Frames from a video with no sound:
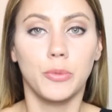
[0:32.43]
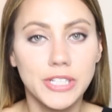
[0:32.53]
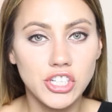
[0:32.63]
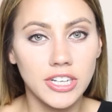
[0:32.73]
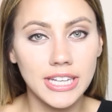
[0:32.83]

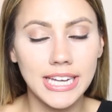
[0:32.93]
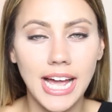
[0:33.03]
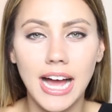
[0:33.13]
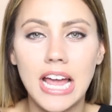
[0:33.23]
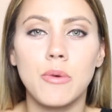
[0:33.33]

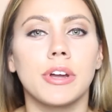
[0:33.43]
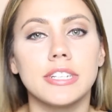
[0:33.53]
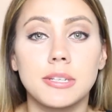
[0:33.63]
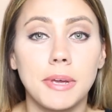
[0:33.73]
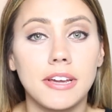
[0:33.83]
Originally, I
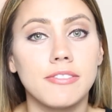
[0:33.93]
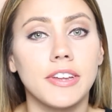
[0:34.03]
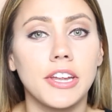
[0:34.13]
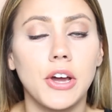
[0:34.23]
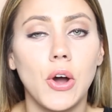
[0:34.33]
wanted to make a
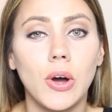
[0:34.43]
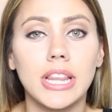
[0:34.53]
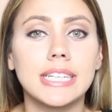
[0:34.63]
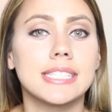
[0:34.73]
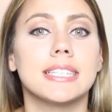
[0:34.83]

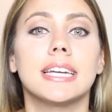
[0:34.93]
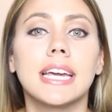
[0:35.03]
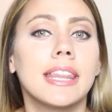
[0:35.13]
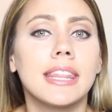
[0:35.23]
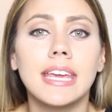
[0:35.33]
video
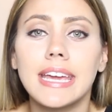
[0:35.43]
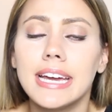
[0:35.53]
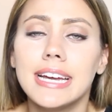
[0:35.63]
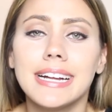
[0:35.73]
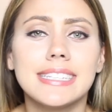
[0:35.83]
listing
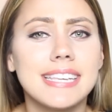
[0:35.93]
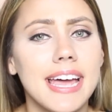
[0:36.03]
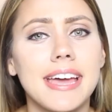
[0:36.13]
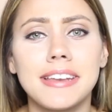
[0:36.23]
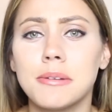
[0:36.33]
the
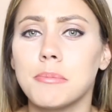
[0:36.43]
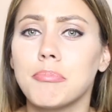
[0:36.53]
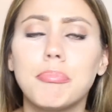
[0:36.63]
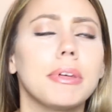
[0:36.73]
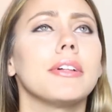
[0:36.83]

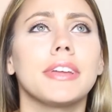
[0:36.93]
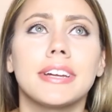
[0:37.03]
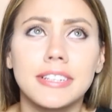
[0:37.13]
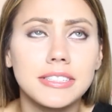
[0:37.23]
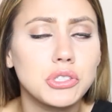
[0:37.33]
10
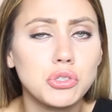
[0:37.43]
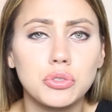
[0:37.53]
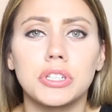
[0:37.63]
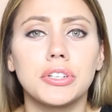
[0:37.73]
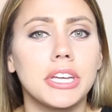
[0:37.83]
billion,
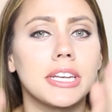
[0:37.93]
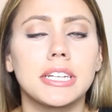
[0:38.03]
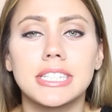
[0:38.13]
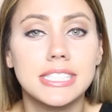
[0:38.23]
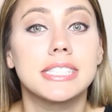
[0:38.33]

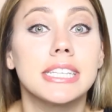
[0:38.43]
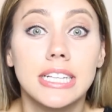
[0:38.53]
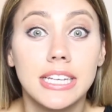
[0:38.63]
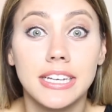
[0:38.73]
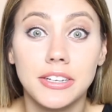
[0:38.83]
trillion,
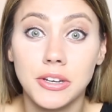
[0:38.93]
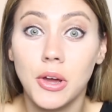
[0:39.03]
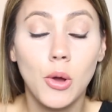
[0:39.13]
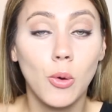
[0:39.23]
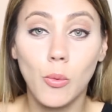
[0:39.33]
gazillion
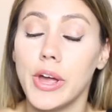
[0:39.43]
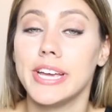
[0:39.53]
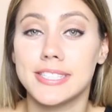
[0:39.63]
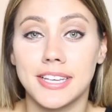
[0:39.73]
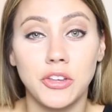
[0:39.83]

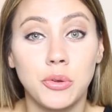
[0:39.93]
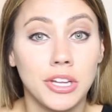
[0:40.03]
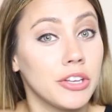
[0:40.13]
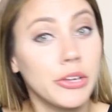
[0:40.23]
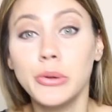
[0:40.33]
ways that you
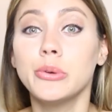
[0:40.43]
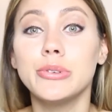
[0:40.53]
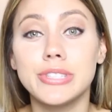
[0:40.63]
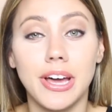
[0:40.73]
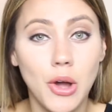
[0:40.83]
can
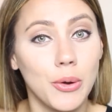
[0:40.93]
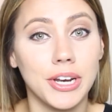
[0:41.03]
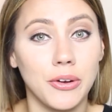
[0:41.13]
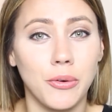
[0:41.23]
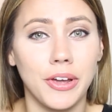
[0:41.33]
use
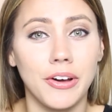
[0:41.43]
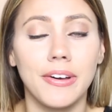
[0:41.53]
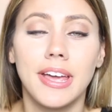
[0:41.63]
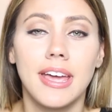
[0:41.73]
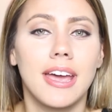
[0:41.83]
coconut
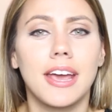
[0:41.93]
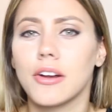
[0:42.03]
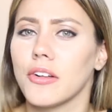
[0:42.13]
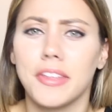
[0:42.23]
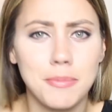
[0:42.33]
oil and
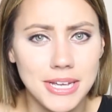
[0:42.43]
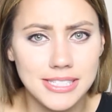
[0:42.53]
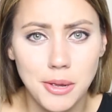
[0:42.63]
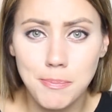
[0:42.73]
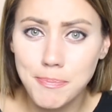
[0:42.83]
all the
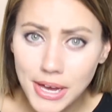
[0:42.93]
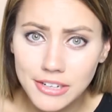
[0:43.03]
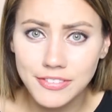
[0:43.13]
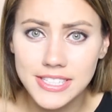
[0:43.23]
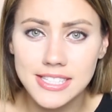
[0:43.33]
amazing
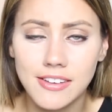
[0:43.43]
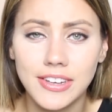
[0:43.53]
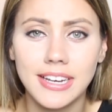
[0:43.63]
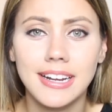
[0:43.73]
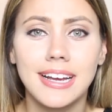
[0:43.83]
benefits of
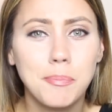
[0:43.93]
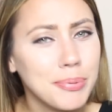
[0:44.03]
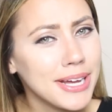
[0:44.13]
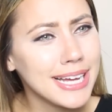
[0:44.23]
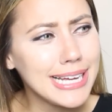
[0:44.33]
it,
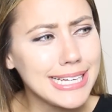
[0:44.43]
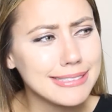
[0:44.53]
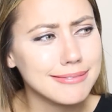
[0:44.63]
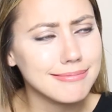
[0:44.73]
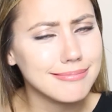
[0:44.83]

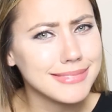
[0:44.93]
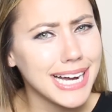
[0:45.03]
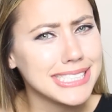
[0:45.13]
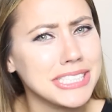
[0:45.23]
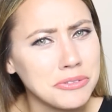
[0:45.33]
but
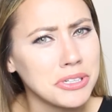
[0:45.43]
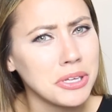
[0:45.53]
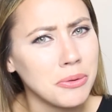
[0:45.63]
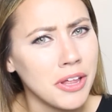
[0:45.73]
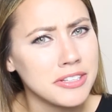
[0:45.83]
I didn't
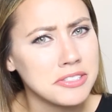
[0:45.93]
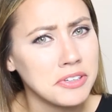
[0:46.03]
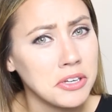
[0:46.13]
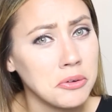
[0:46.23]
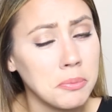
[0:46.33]
really want this
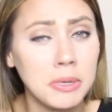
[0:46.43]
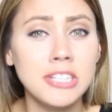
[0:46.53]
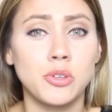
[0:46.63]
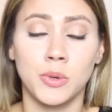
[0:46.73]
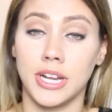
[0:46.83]
video to
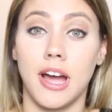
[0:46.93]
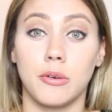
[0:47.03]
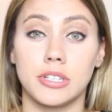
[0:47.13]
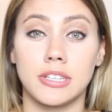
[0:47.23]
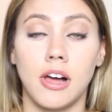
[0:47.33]
be 20
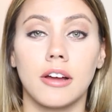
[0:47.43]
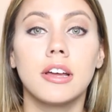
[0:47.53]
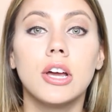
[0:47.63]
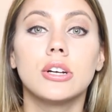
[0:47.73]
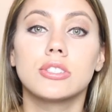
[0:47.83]
hours
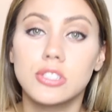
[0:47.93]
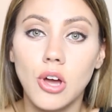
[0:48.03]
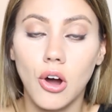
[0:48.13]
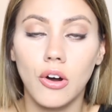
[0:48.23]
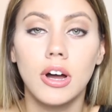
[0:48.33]
long.
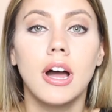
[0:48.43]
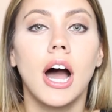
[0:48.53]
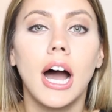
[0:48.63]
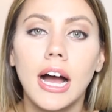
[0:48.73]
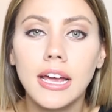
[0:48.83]
So
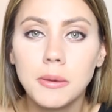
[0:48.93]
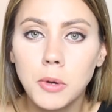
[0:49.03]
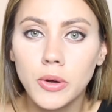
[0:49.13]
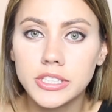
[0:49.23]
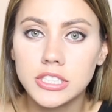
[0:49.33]
I am
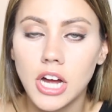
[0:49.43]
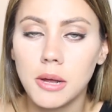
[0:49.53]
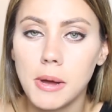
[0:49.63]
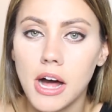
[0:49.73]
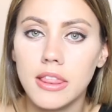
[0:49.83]
going to
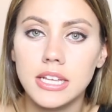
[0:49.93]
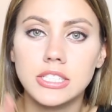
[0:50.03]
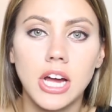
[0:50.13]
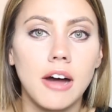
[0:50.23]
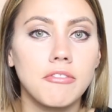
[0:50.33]
talk about the
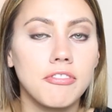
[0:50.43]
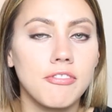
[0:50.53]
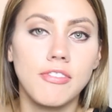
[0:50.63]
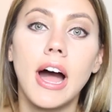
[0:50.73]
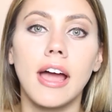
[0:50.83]
top
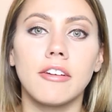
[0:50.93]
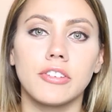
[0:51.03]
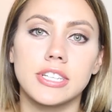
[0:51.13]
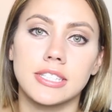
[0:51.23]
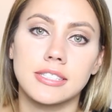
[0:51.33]
5
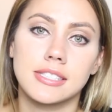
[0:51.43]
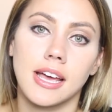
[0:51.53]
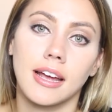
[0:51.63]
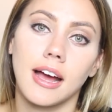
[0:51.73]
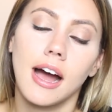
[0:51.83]
reasons
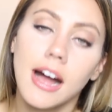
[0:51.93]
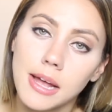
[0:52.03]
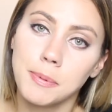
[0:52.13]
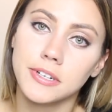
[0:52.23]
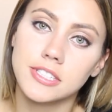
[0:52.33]
that
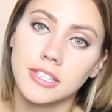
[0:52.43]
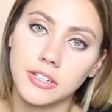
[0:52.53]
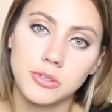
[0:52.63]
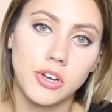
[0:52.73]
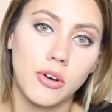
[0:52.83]
I
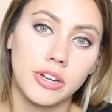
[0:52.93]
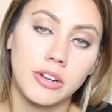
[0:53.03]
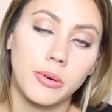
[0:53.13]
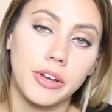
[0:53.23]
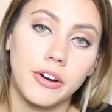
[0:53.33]
personally use
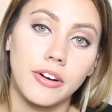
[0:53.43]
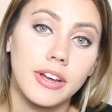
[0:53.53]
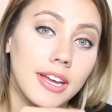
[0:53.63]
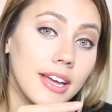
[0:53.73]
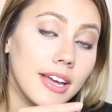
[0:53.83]
coconut oil,
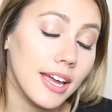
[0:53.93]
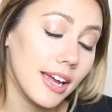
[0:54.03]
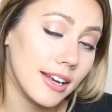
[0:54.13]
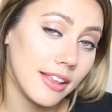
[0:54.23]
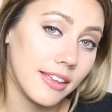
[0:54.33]

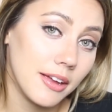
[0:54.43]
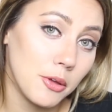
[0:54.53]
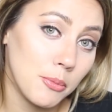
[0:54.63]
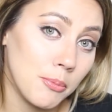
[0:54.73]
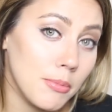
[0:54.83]
and I
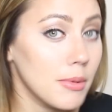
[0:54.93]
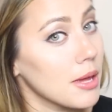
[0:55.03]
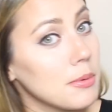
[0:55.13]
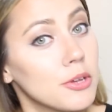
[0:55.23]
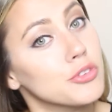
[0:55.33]
think
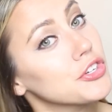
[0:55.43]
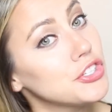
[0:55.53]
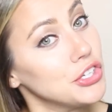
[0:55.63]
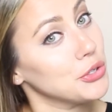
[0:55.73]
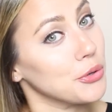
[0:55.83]
maybe you
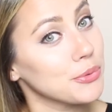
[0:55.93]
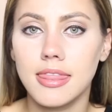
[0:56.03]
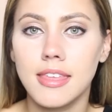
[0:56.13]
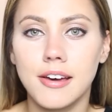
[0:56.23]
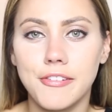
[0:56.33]
should too.
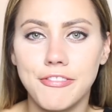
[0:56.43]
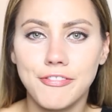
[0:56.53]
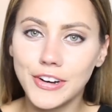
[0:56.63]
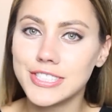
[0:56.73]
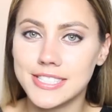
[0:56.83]
The
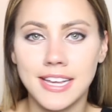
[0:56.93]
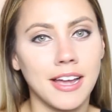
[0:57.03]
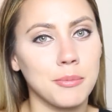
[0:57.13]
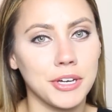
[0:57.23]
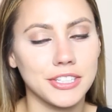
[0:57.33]
first thing
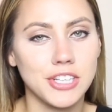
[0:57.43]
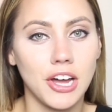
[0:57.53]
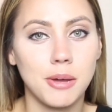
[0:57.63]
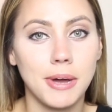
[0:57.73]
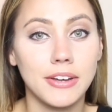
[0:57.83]
I'm going to
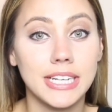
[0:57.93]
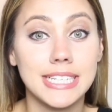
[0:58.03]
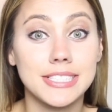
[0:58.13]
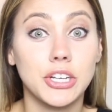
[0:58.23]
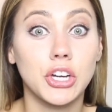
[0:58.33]
talk about
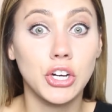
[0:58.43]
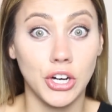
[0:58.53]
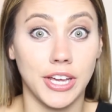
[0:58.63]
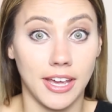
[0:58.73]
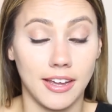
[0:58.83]
is
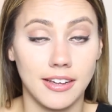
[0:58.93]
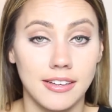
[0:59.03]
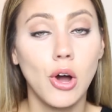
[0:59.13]
cooking.